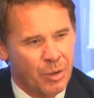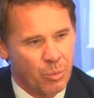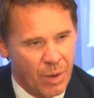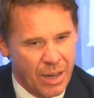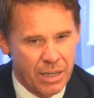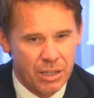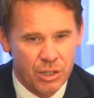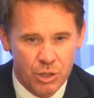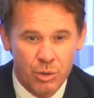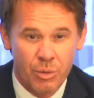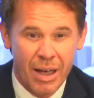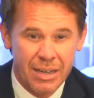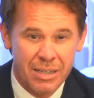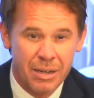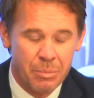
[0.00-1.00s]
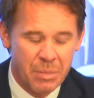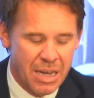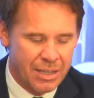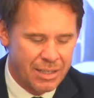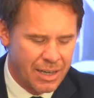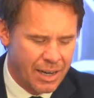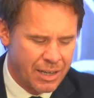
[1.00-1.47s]
went into
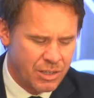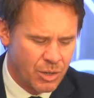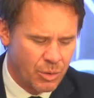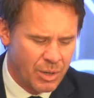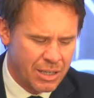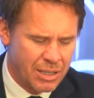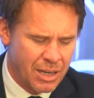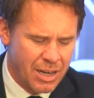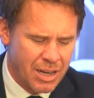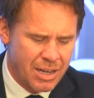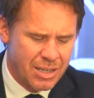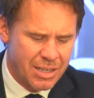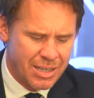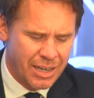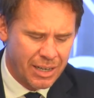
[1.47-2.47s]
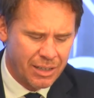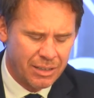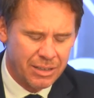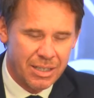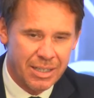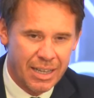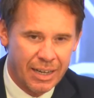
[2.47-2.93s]
SMEs, and so it
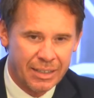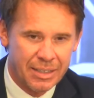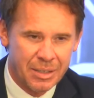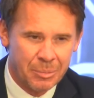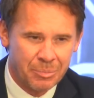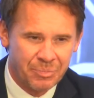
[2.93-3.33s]
signals that